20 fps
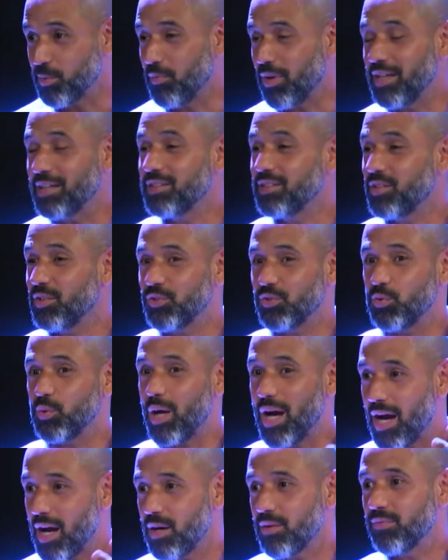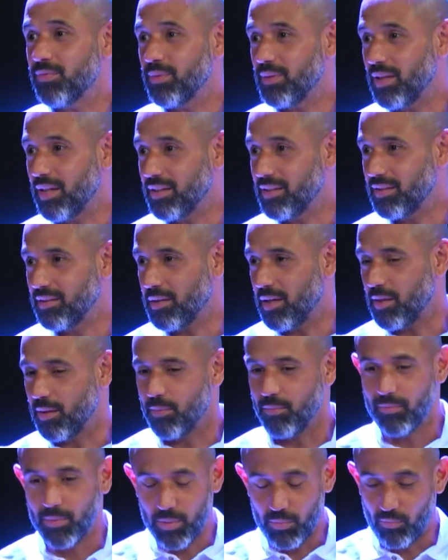right? Because you have like
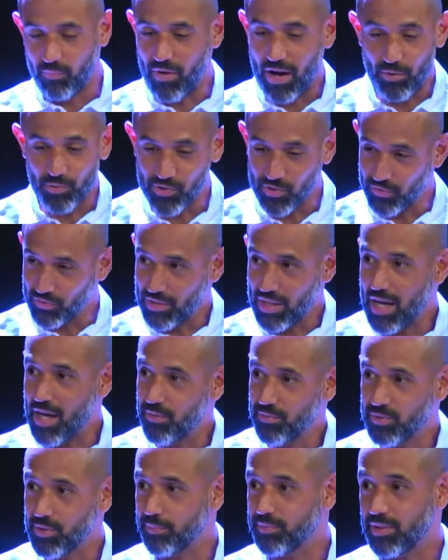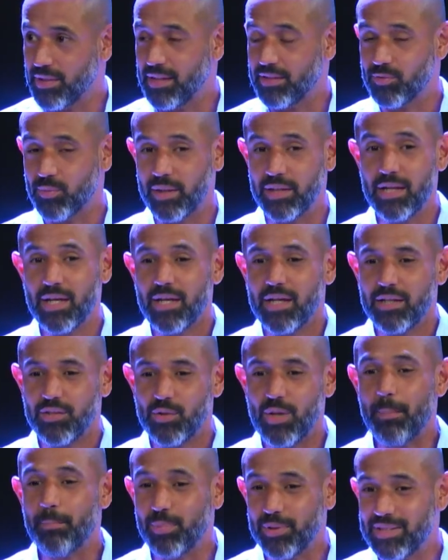vouchers and you have subsidized rent.
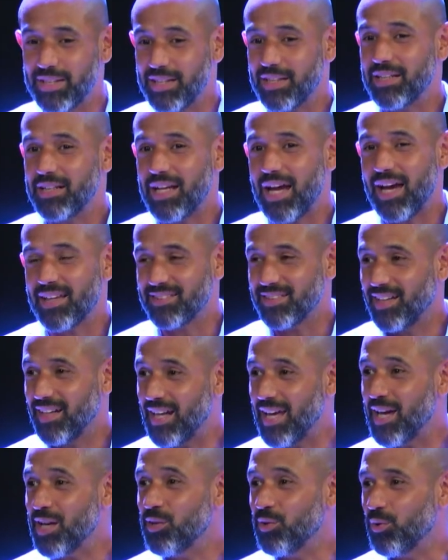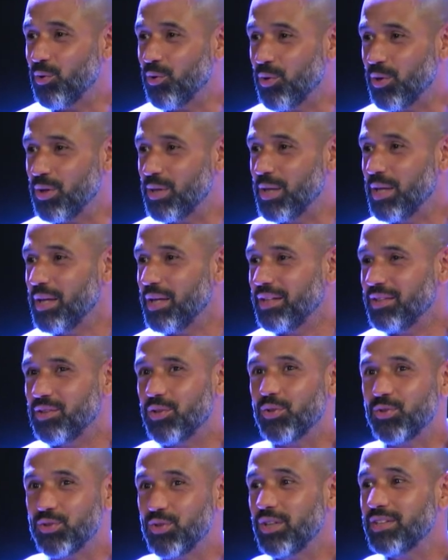But then as a landlord,
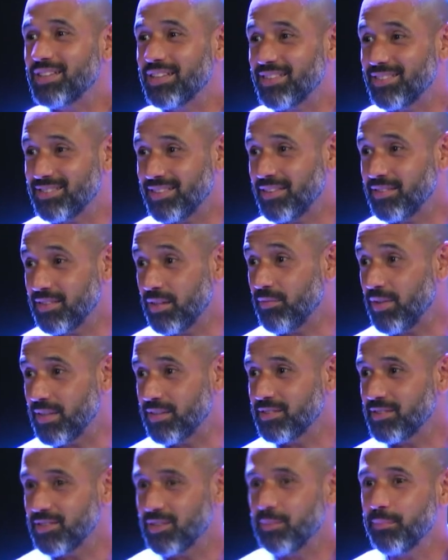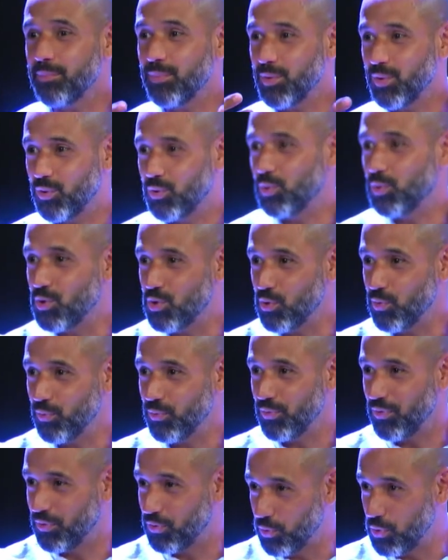there's nothing incentivizing them
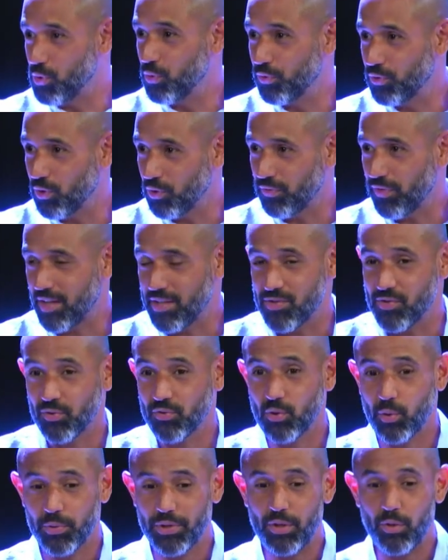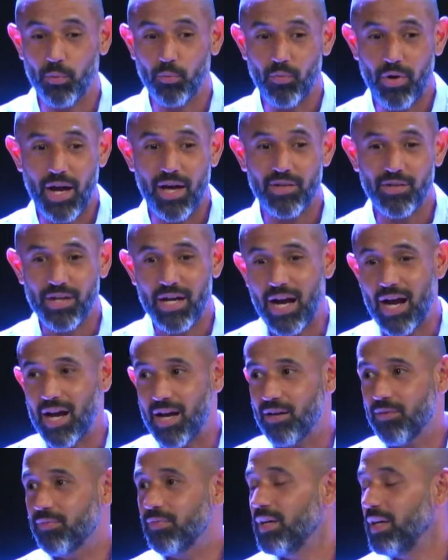to use those vouchers. So they'll rather
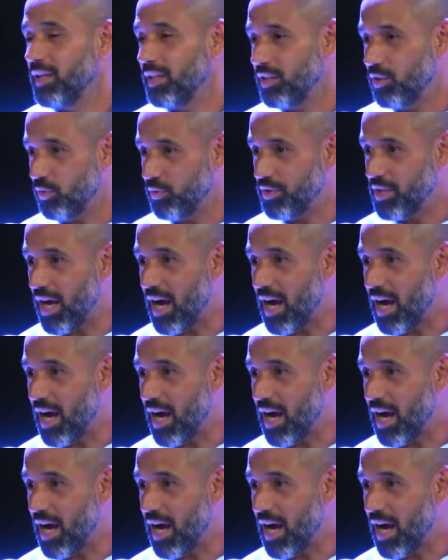have, you know, the